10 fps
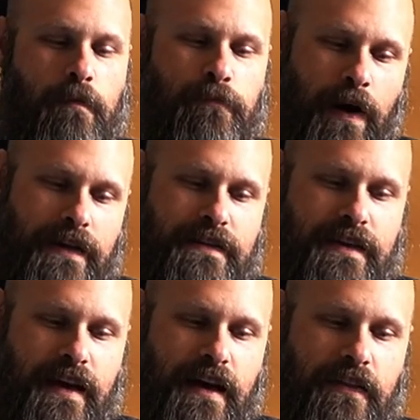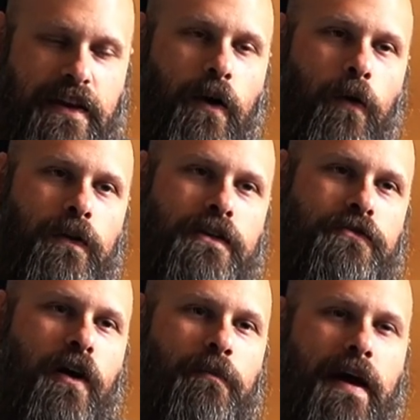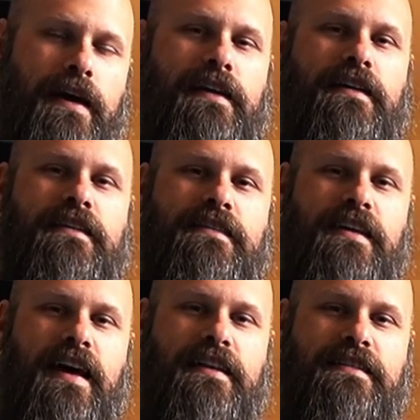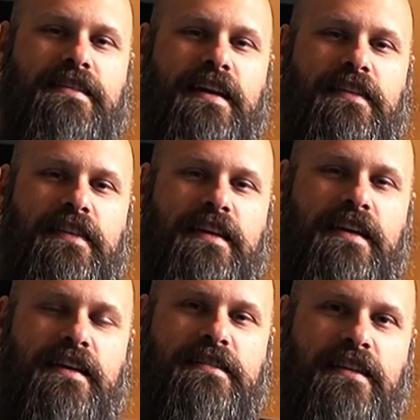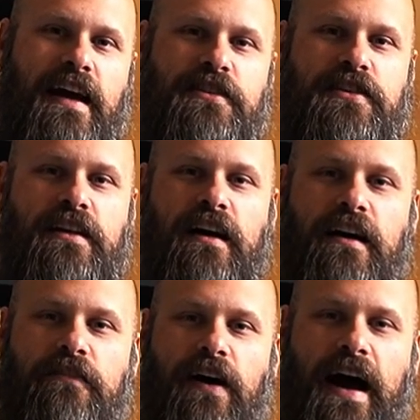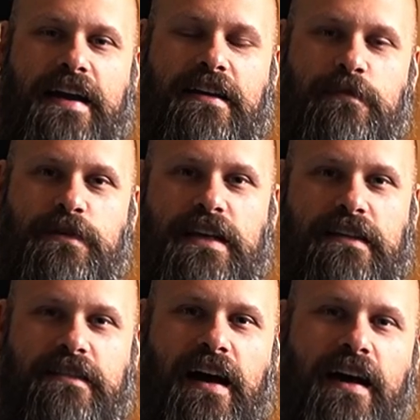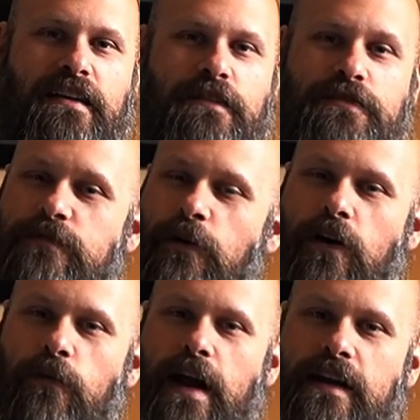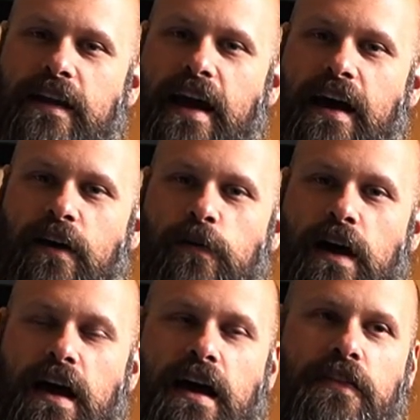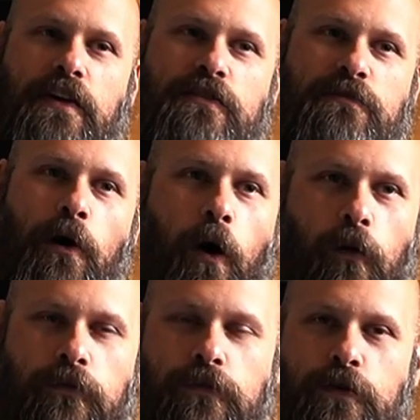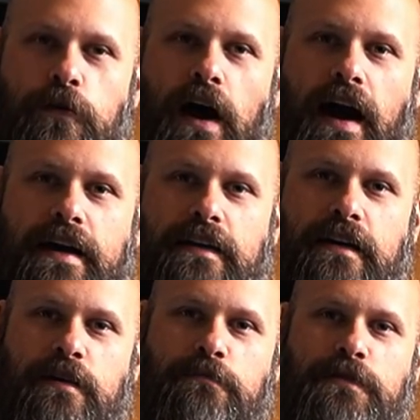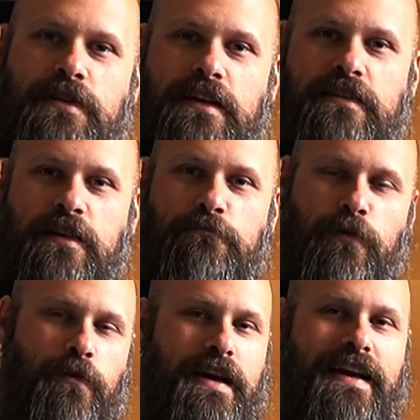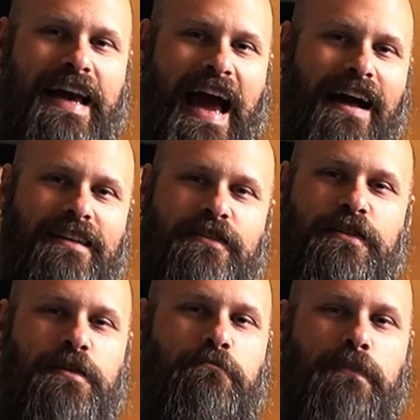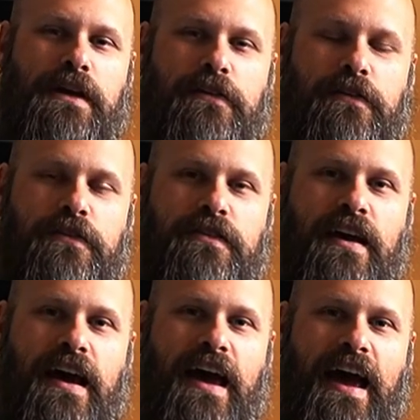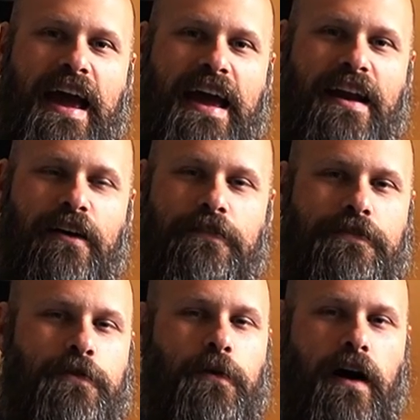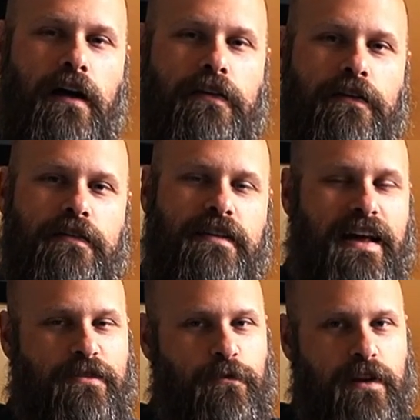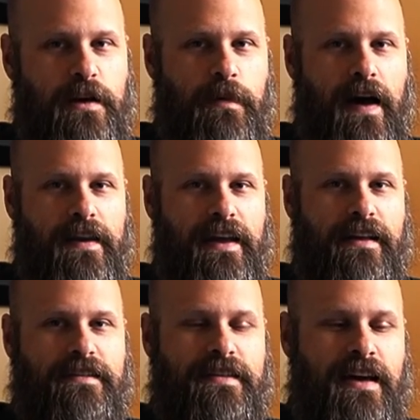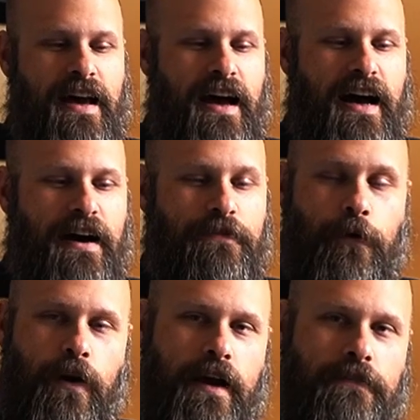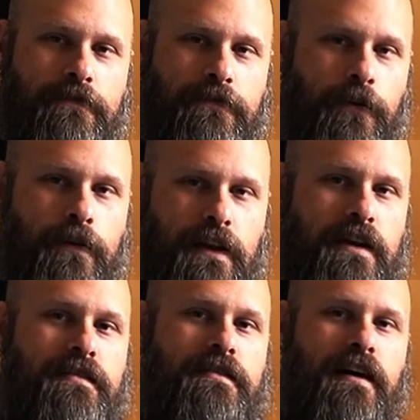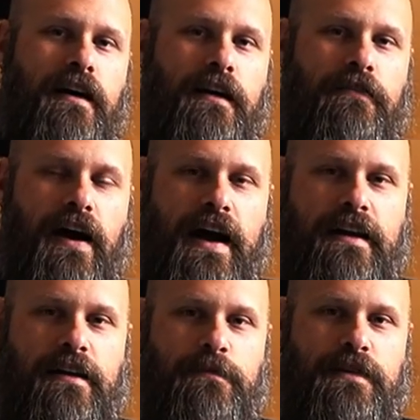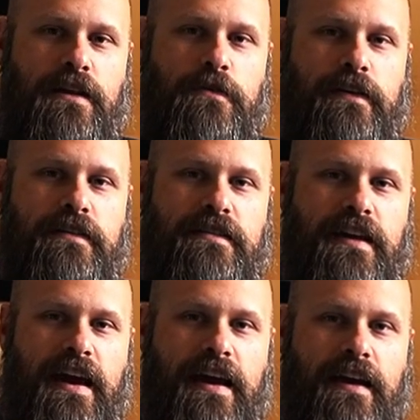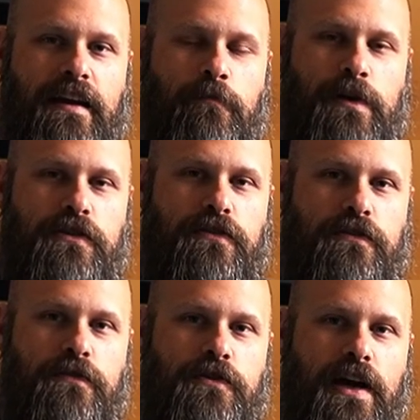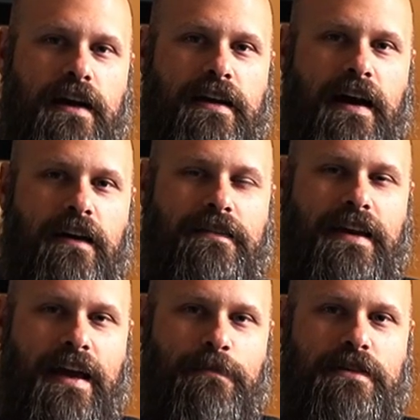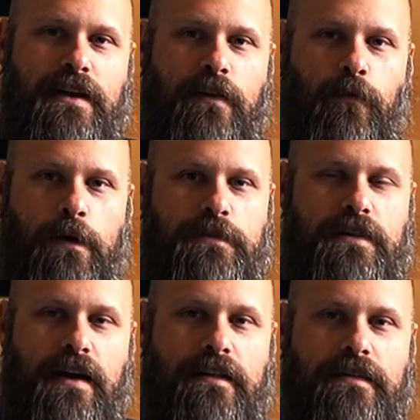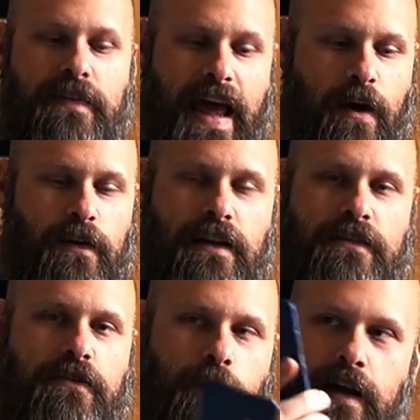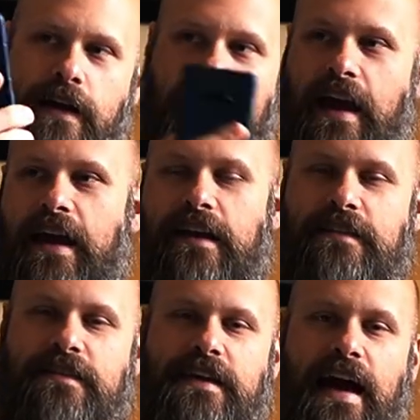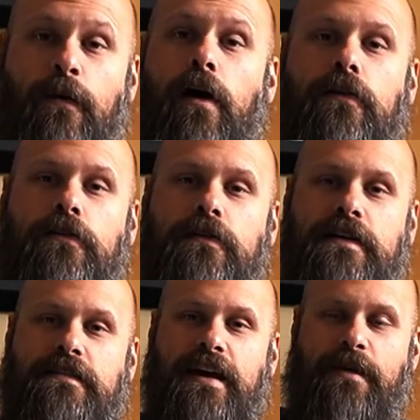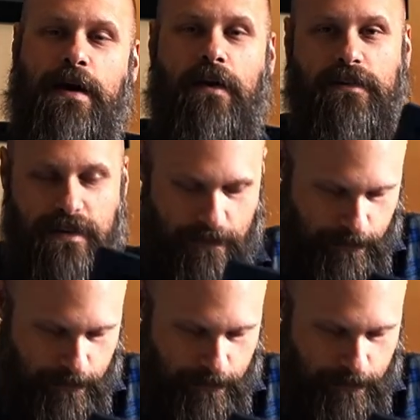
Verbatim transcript: but uh, the only drawback is that the selection of items is kind of small right now. There's some Whole Foods items, some Marie Calendar meals, and a few others, and that's really about it. Uh, for a full list of items that you can scan, be sure to check out the Amazon website. Now, let's go ahead and see how our cookies came out.